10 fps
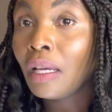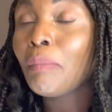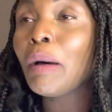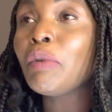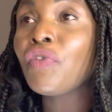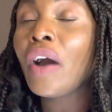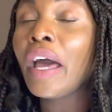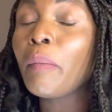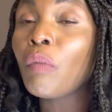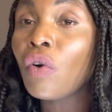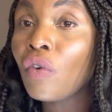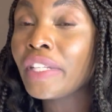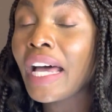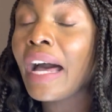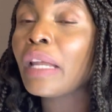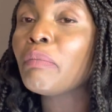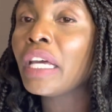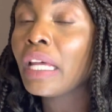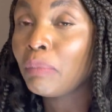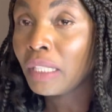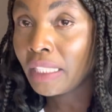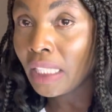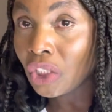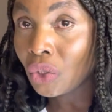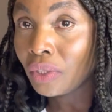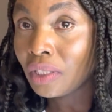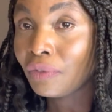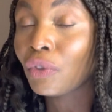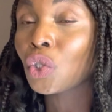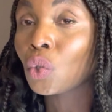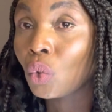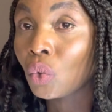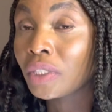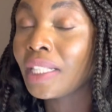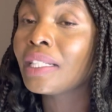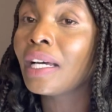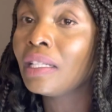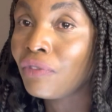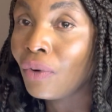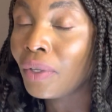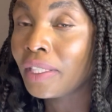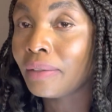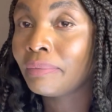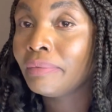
But before I moved, I had made applications for schools in California.